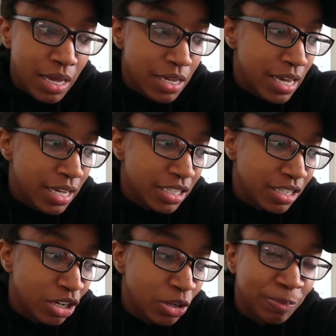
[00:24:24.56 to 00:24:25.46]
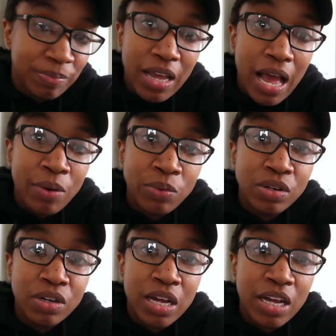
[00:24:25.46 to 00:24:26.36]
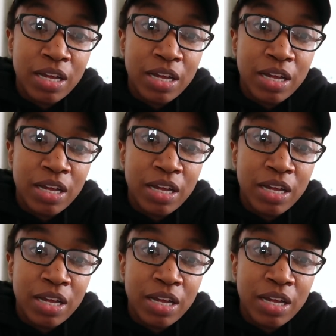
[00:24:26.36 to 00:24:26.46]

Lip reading: yeah. So I will